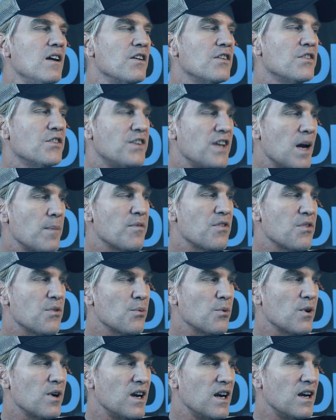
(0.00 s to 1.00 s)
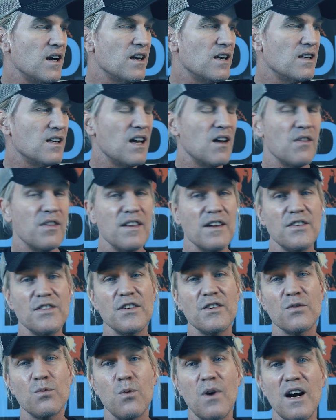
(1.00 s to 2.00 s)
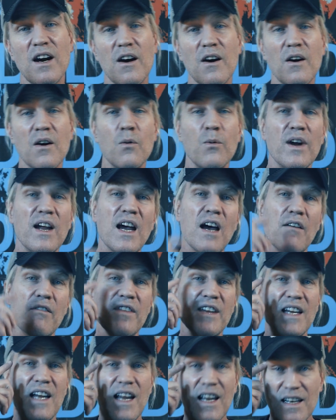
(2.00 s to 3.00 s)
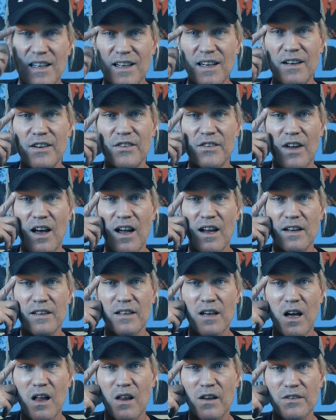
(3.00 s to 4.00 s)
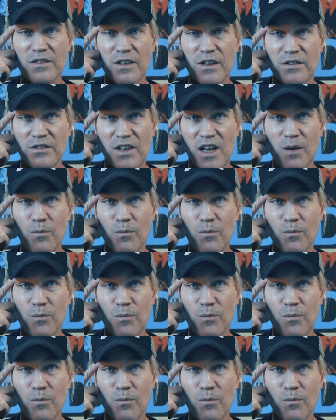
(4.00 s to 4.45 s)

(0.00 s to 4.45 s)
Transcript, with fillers: Step three. Now, this is where we had the indie Scientologists,